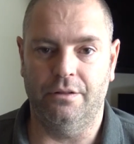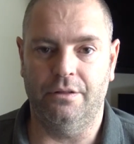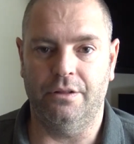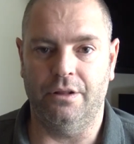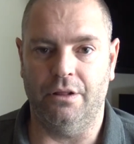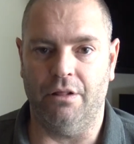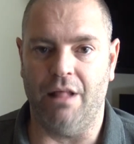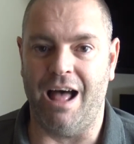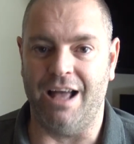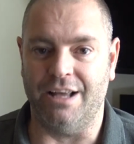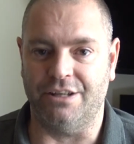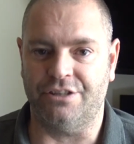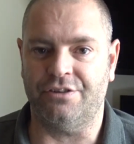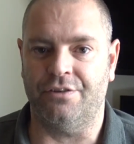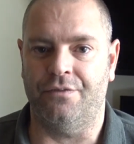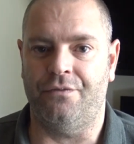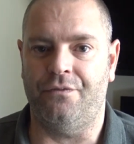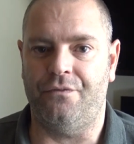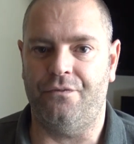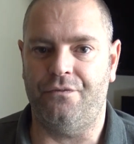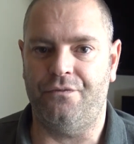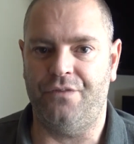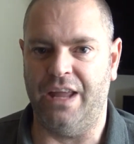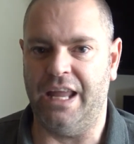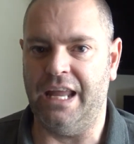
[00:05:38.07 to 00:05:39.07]
the likes of
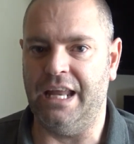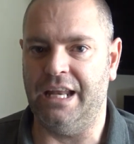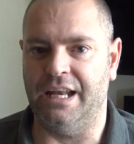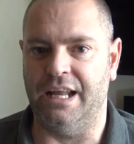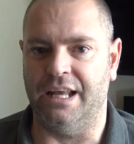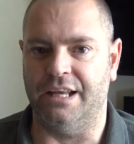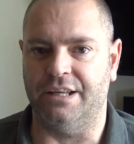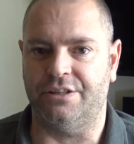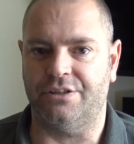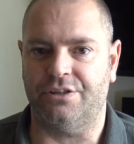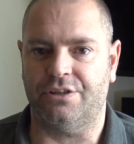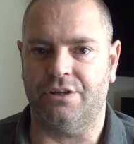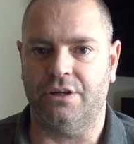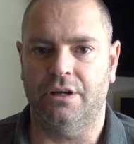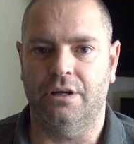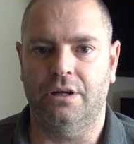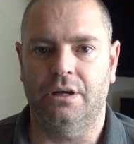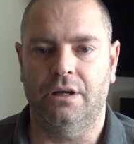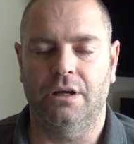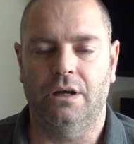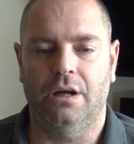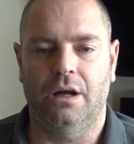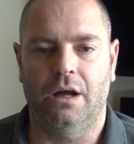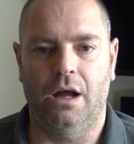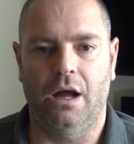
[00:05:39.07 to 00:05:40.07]
Phoenix,
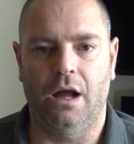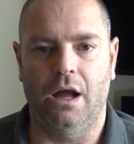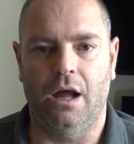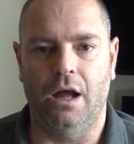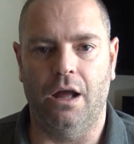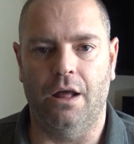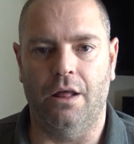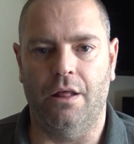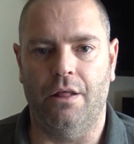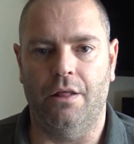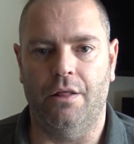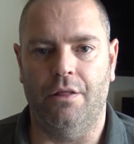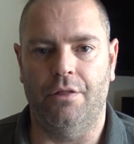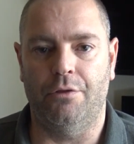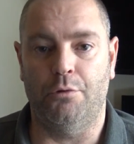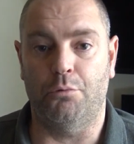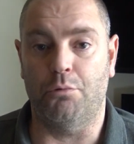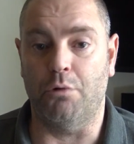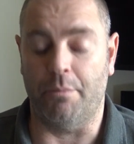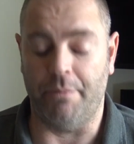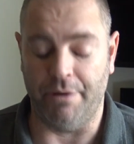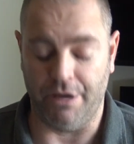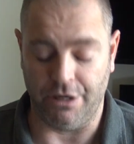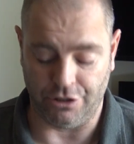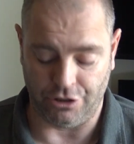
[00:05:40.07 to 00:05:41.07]
uh, the
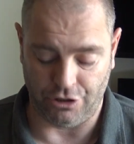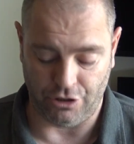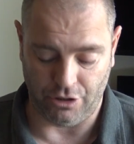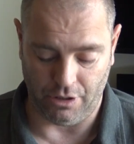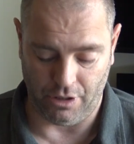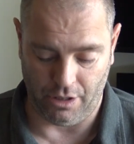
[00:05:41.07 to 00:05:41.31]
rubbish.